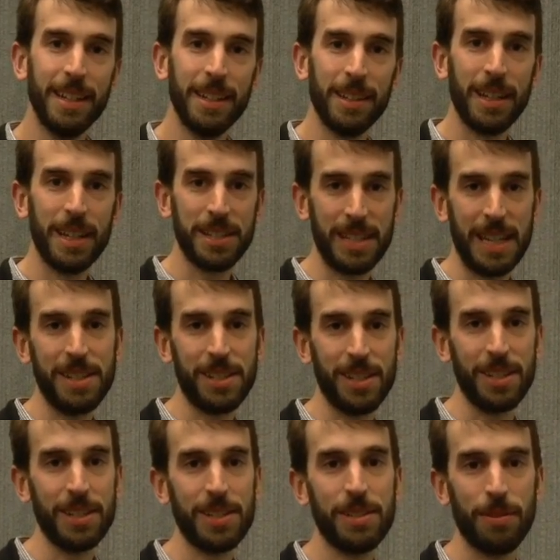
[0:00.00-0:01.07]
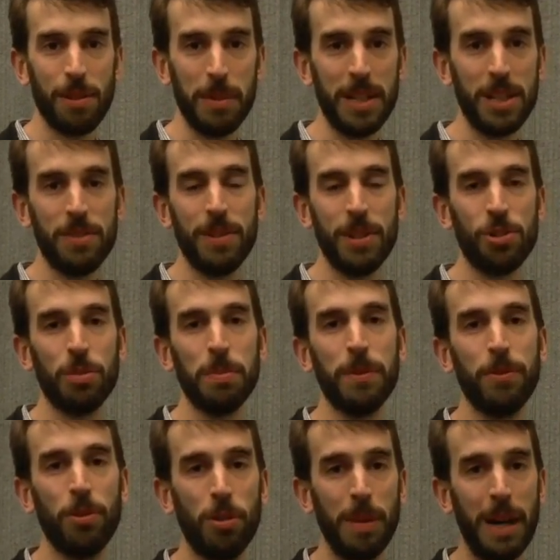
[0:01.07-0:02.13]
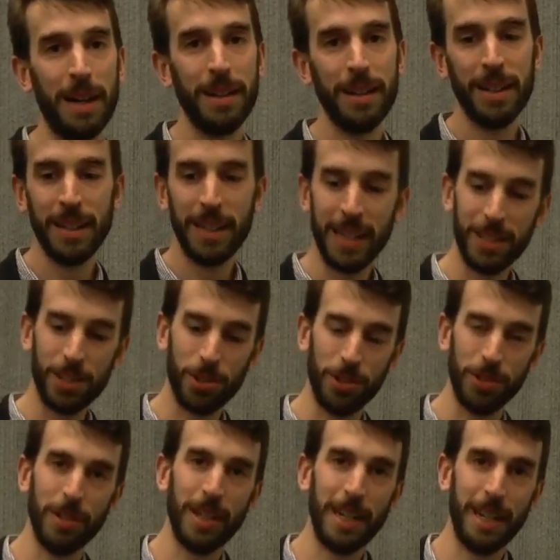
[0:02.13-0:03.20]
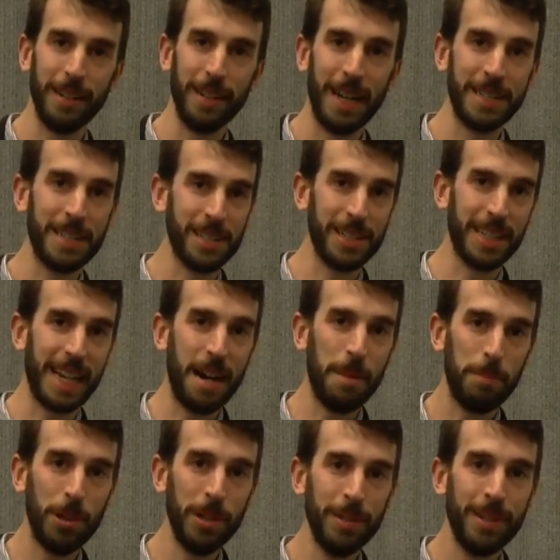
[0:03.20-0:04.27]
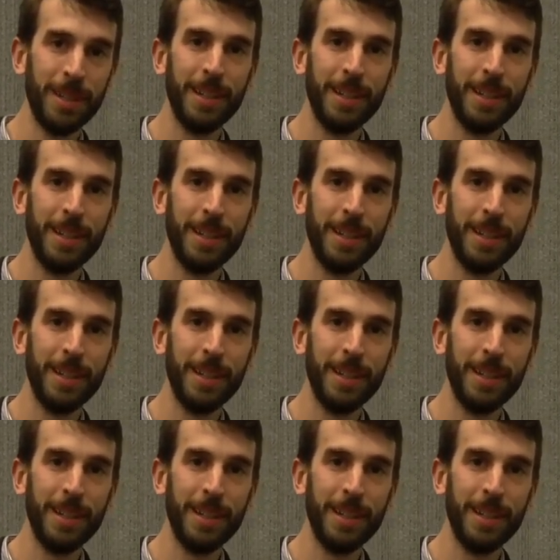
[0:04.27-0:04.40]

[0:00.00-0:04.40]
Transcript: a census from an individual performer into an artistic output.